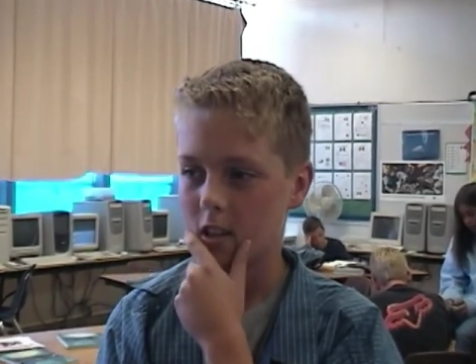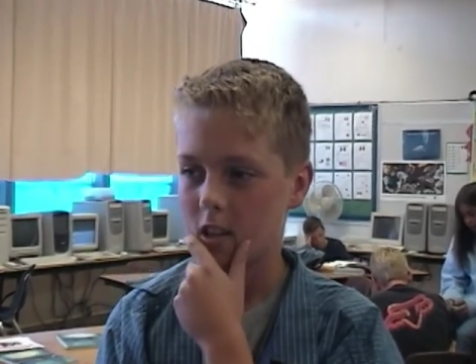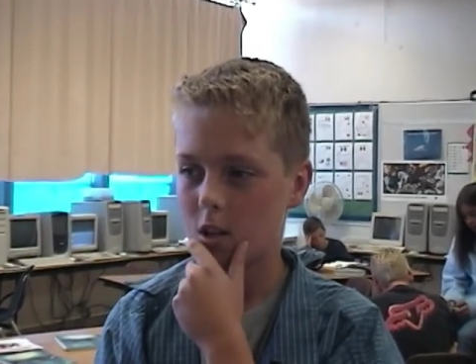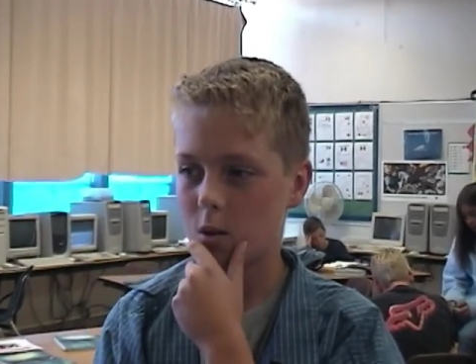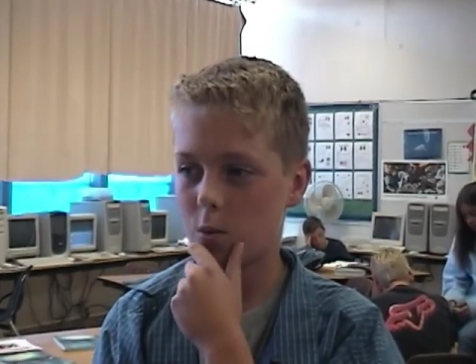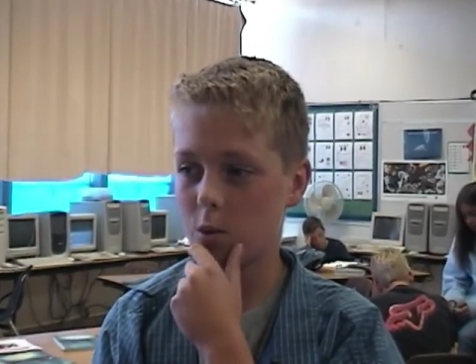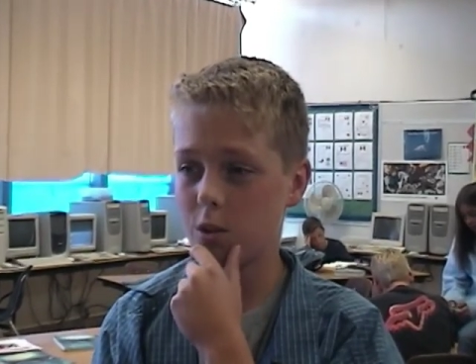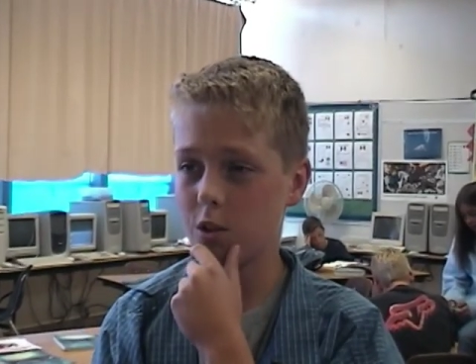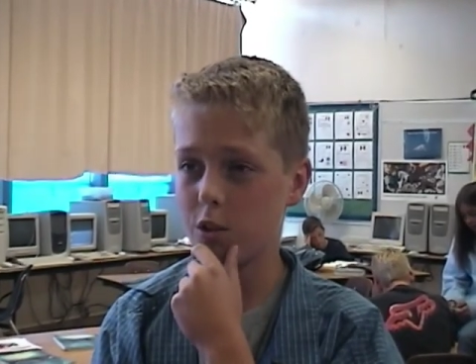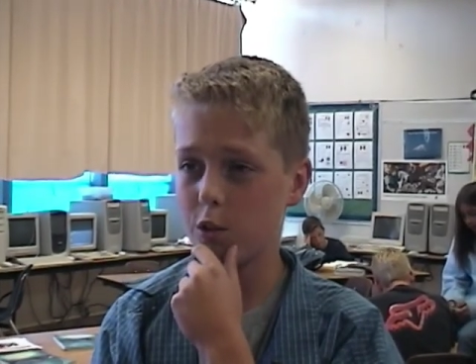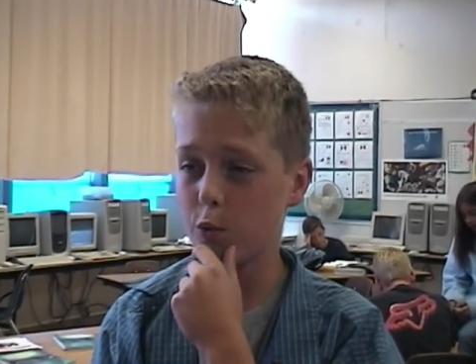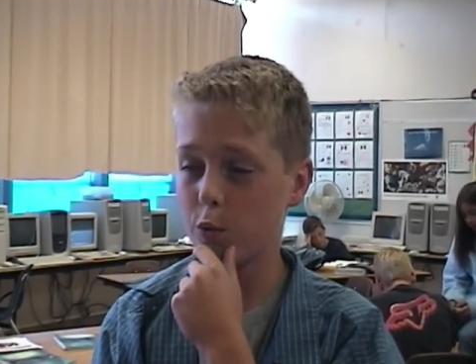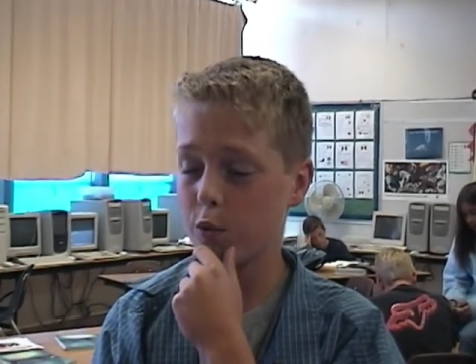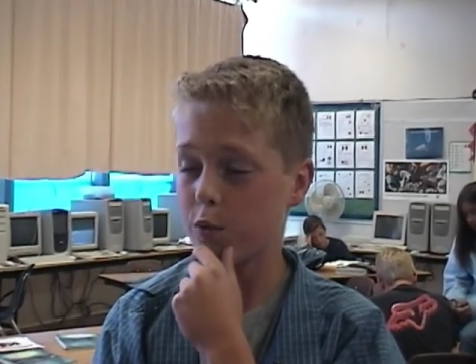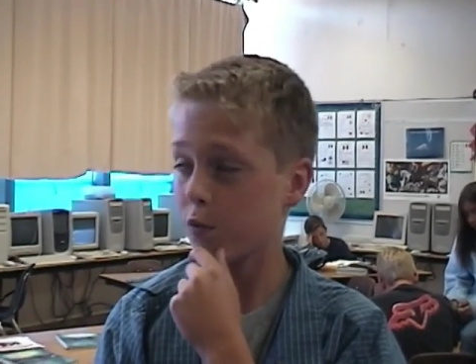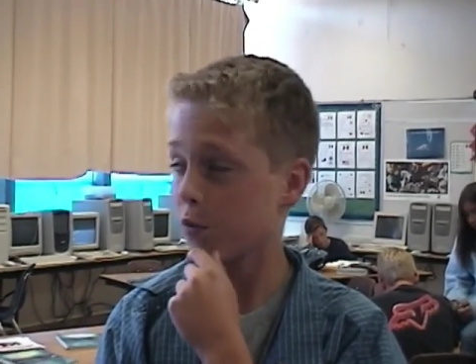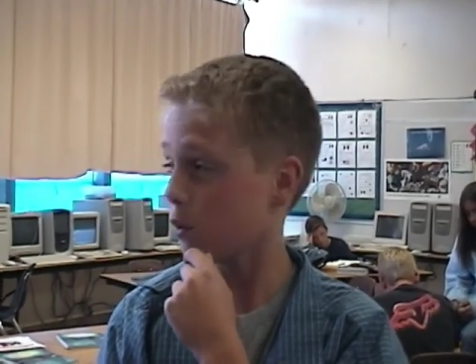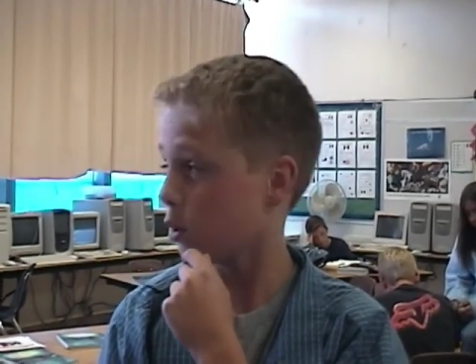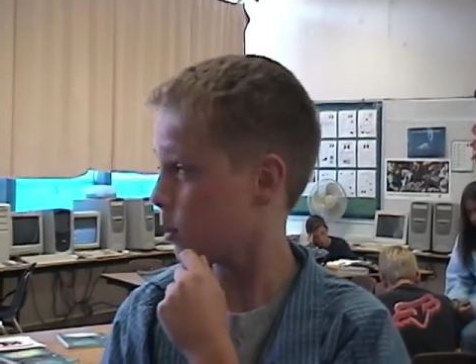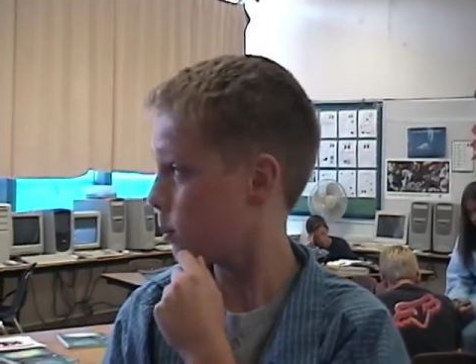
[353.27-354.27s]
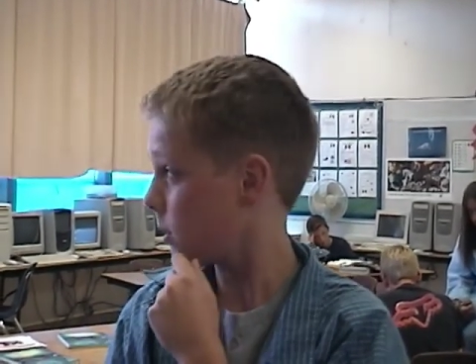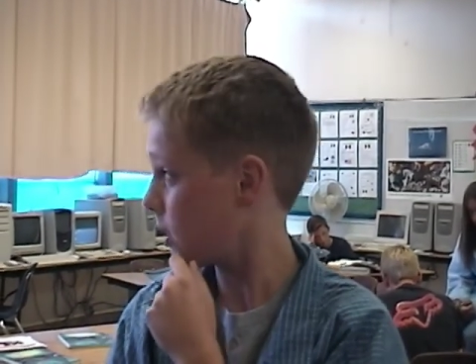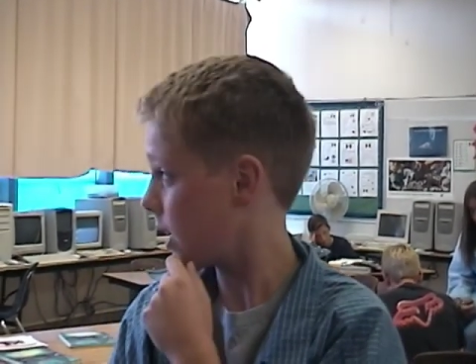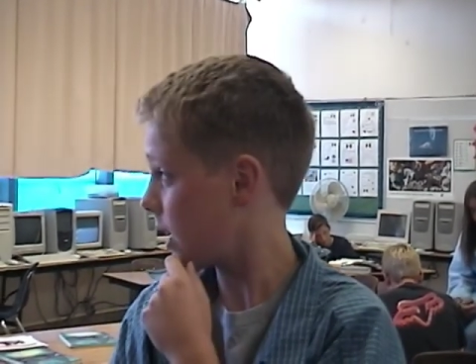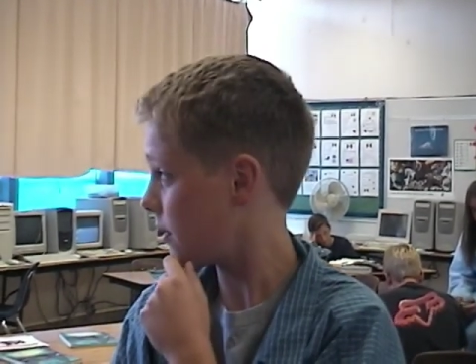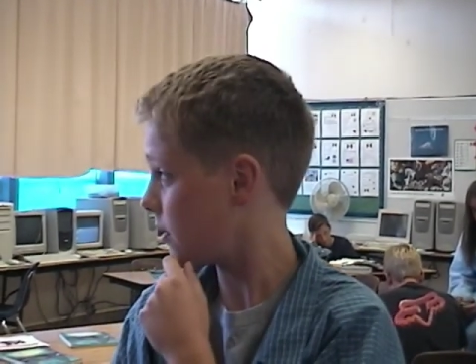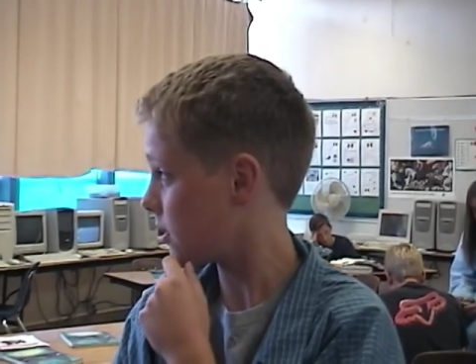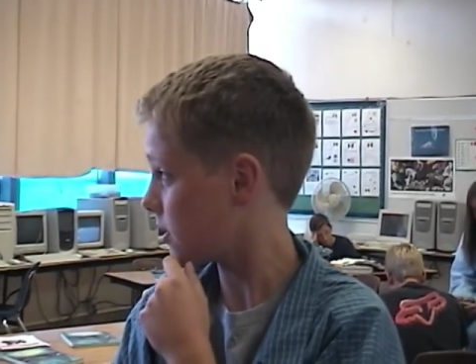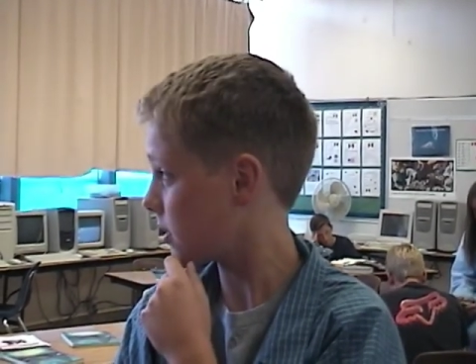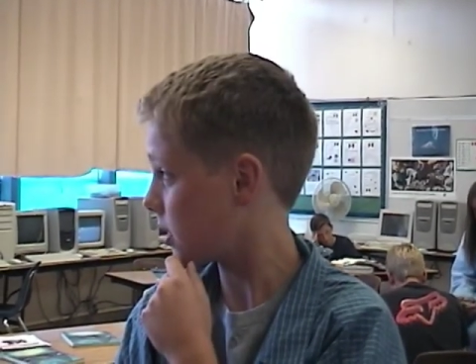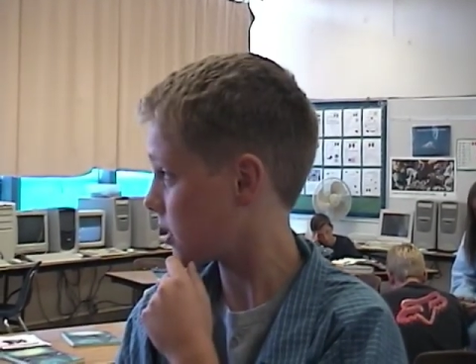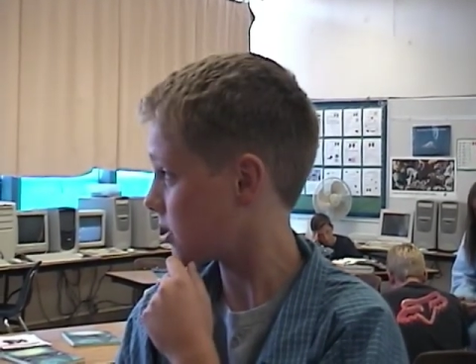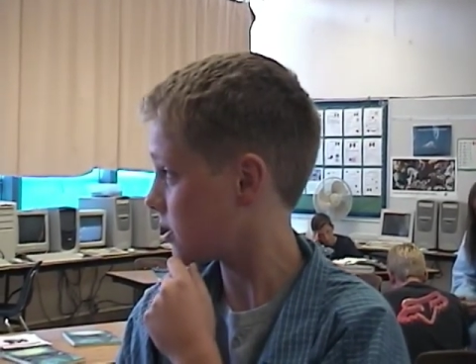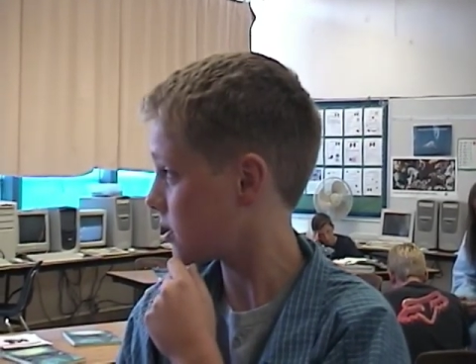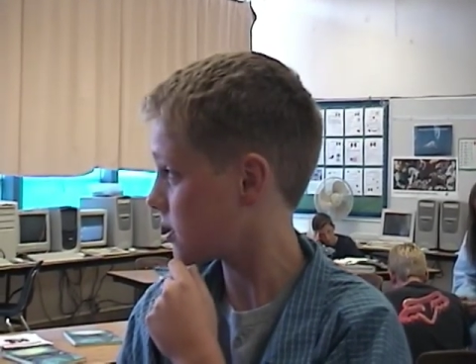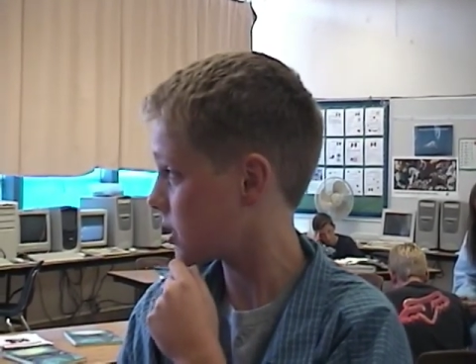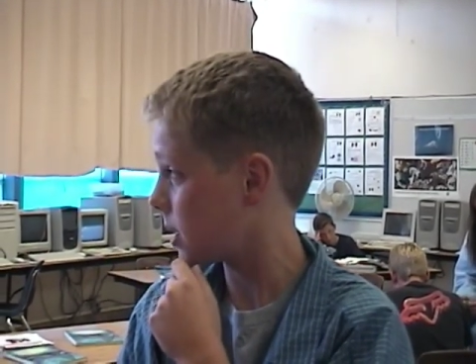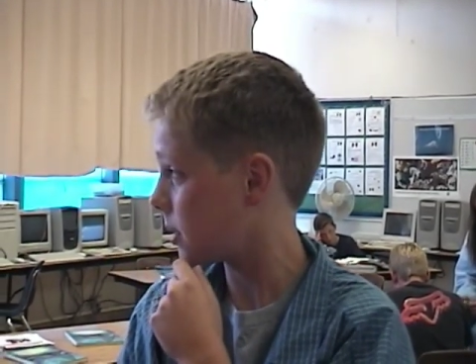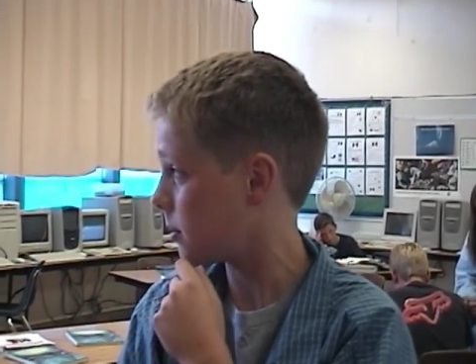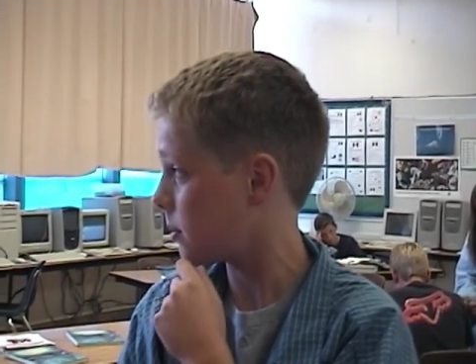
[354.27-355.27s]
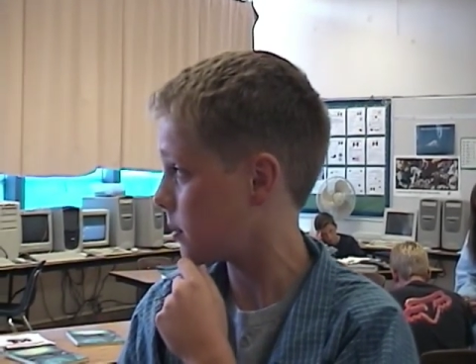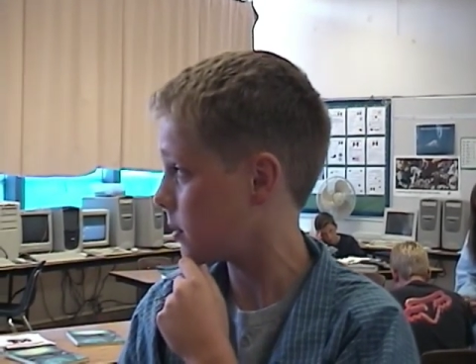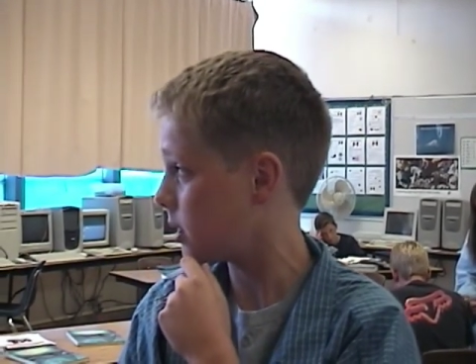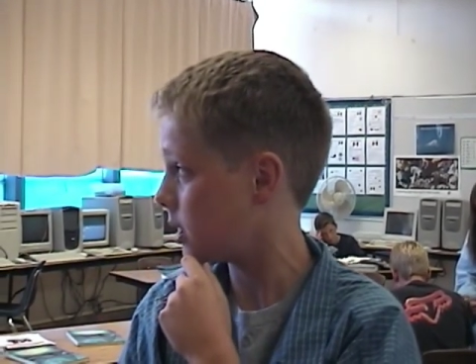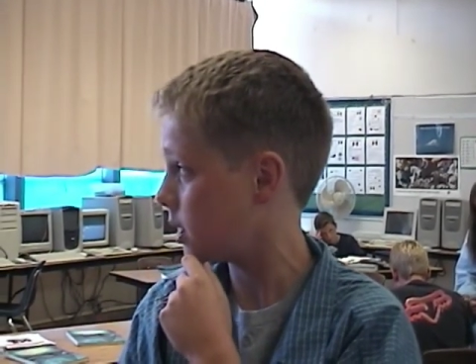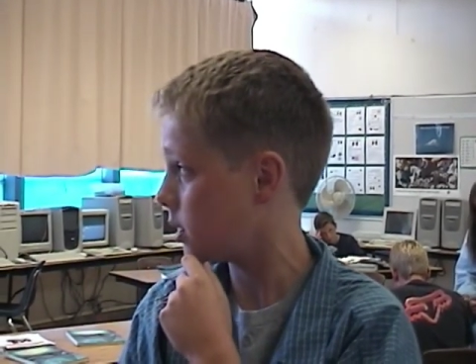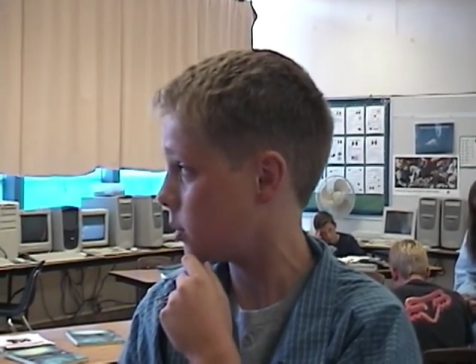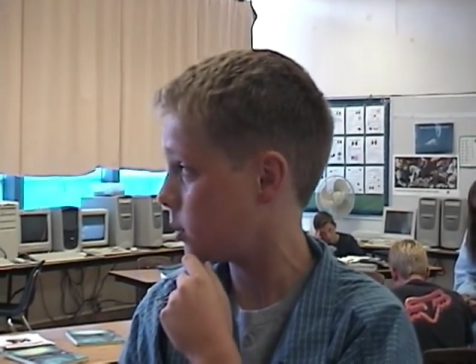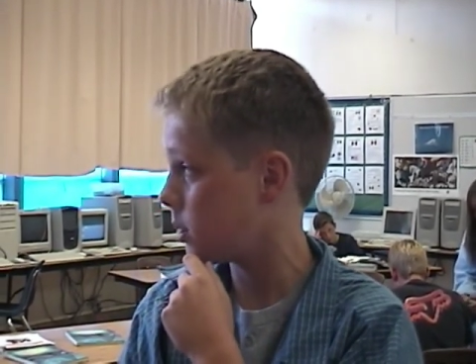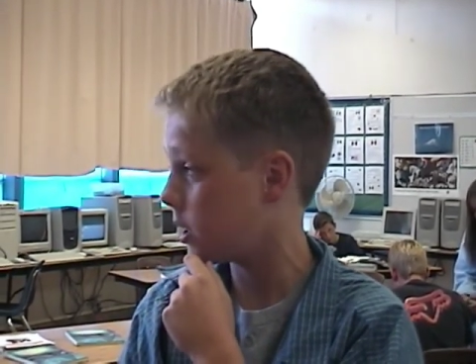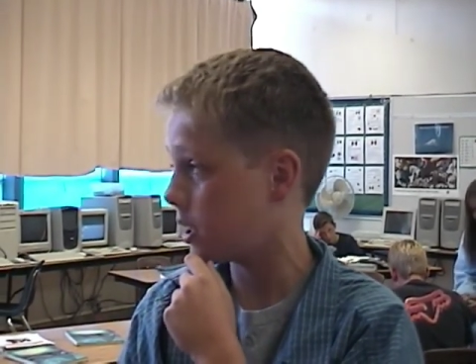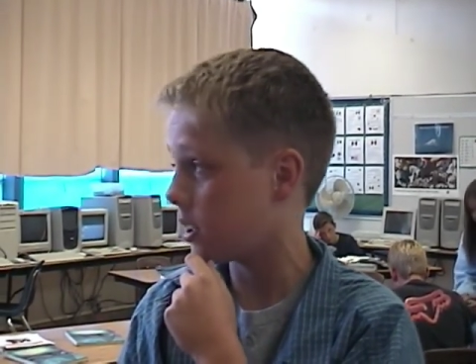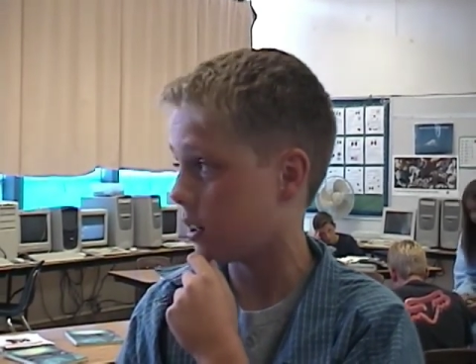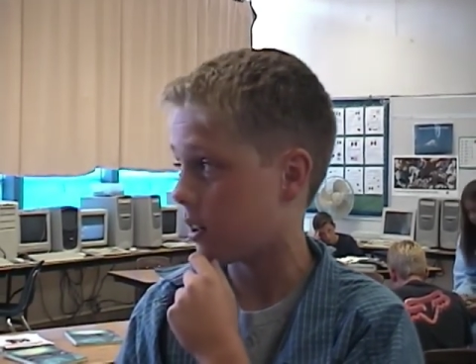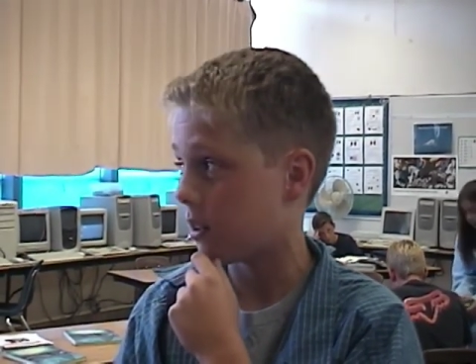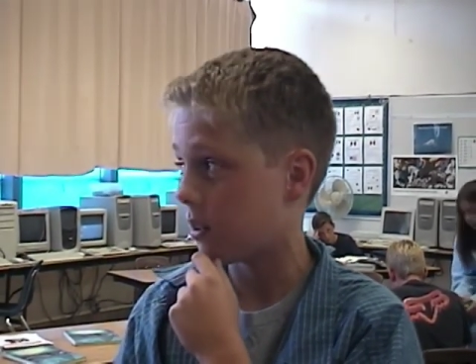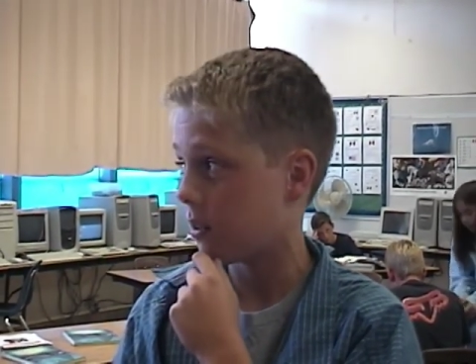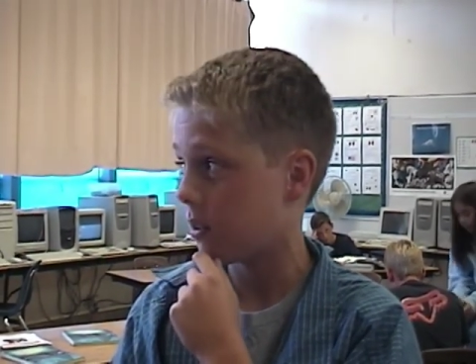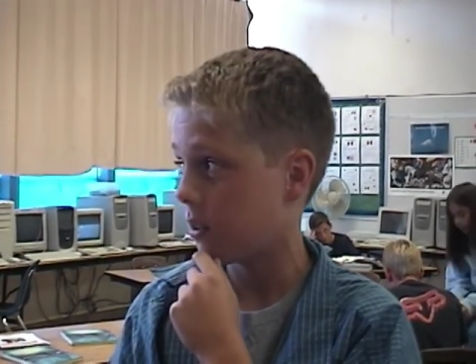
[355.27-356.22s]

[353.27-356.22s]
I wonder if Room 11's got the same deal we got.